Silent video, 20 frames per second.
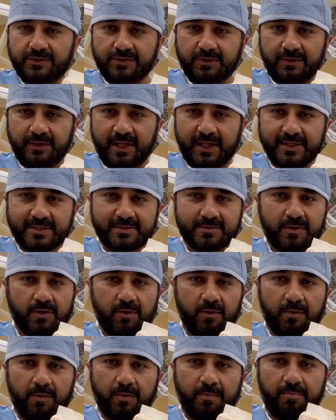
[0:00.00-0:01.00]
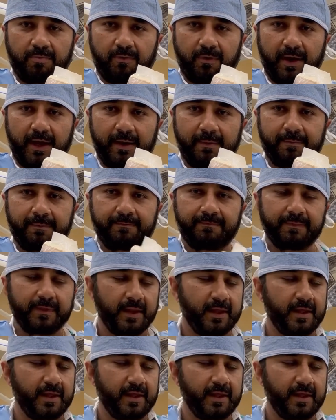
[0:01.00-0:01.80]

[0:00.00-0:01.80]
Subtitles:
So that's ChloroPrep,